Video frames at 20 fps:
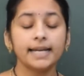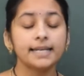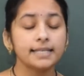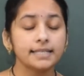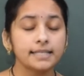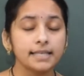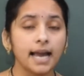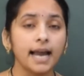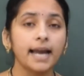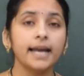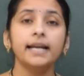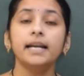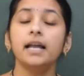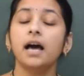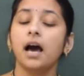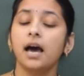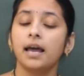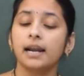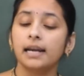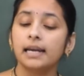side
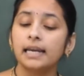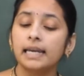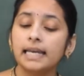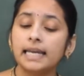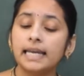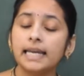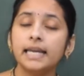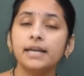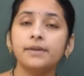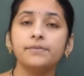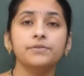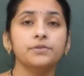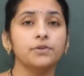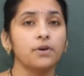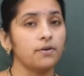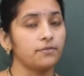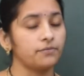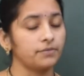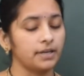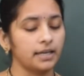are leaves
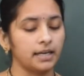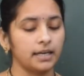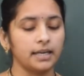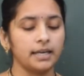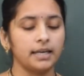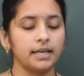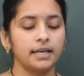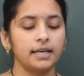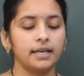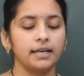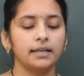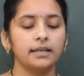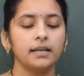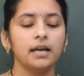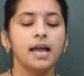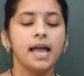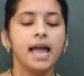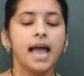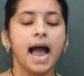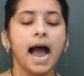of green
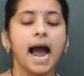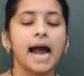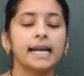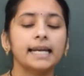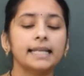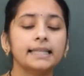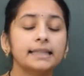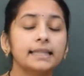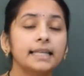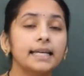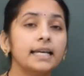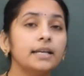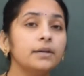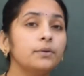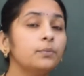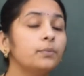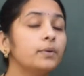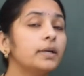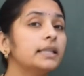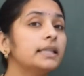and
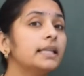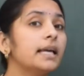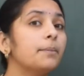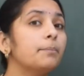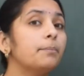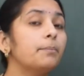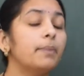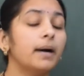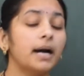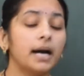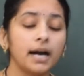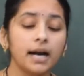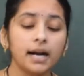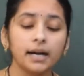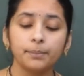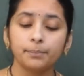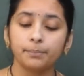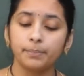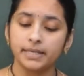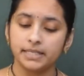thin with a
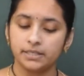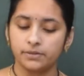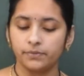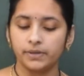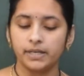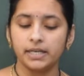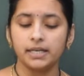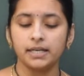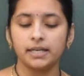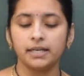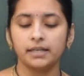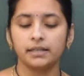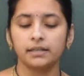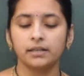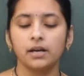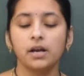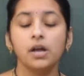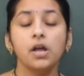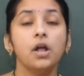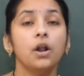bud between.
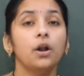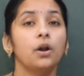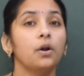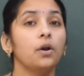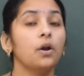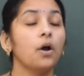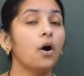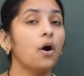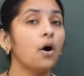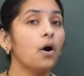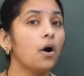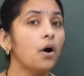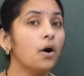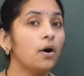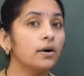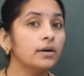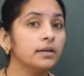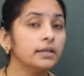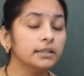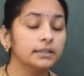
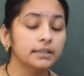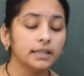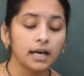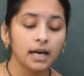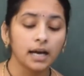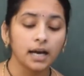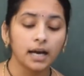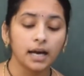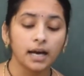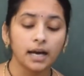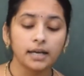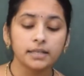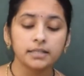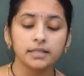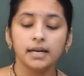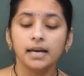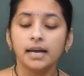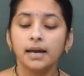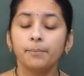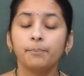long
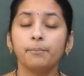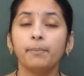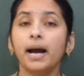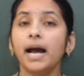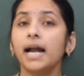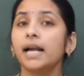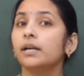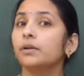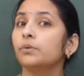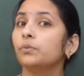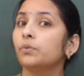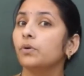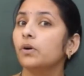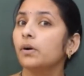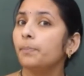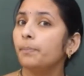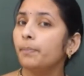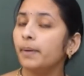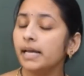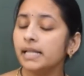that bud
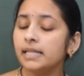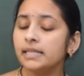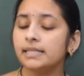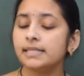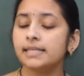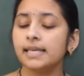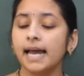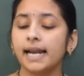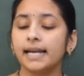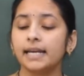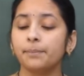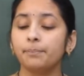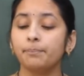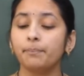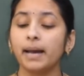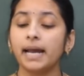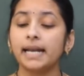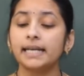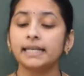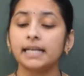opens and
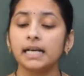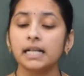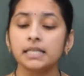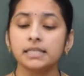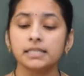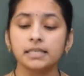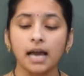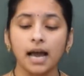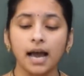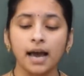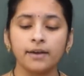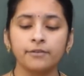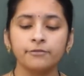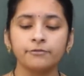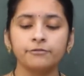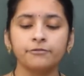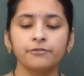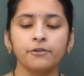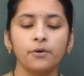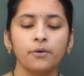petals
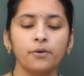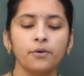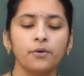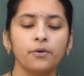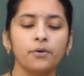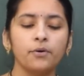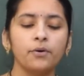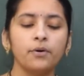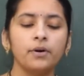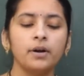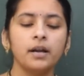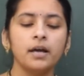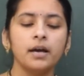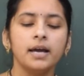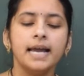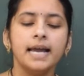unfold,